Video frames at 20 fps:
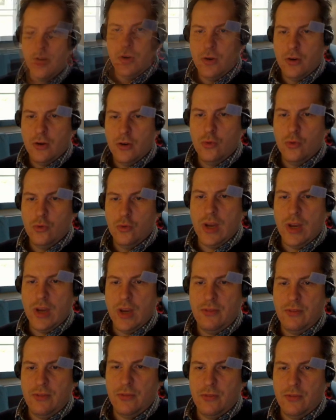UEFI
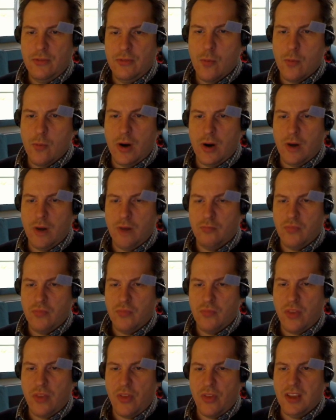firmware
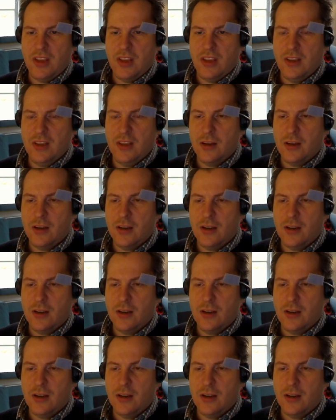thingy here.